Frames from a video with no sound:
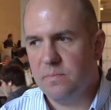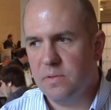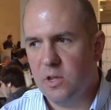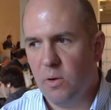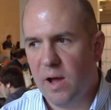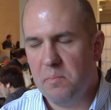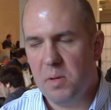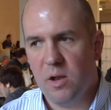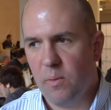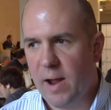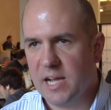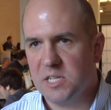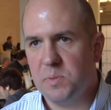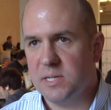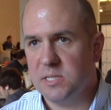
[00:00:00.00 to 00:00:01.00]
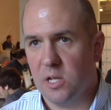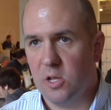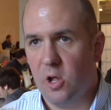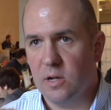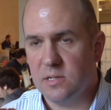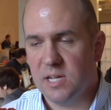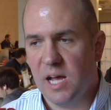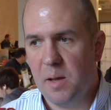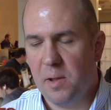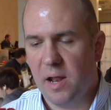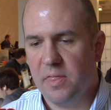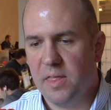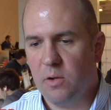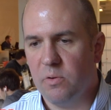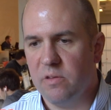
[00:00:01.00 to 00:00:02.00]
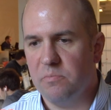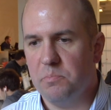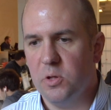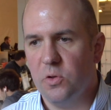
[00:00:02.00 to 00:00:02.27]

You know, I've been at Rackspace a long time and I think we've